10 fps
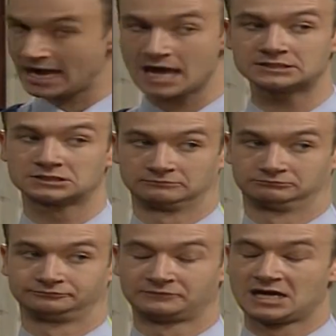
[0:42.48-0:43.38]
yes.
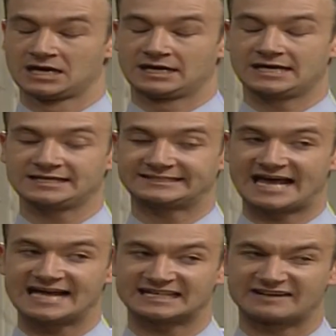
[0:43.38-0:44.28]
He
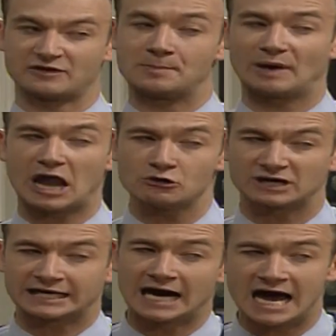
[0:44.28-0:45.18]
says that if a
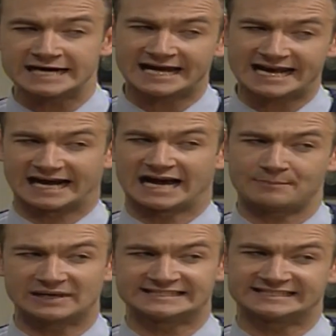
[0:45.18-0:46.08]
bloke can't get a
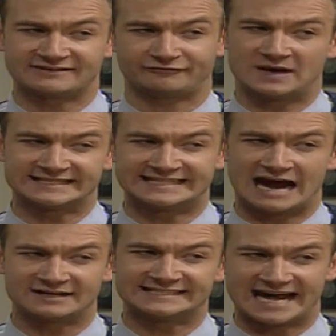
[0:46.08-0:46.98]
couple of stiff ones
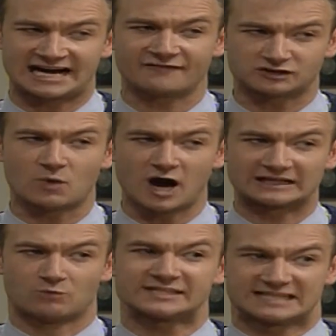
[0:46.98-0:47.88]
down his neck after work,
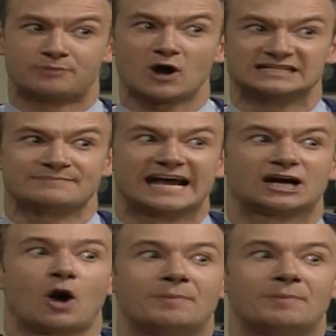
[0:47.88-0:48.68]
then what's the point of being a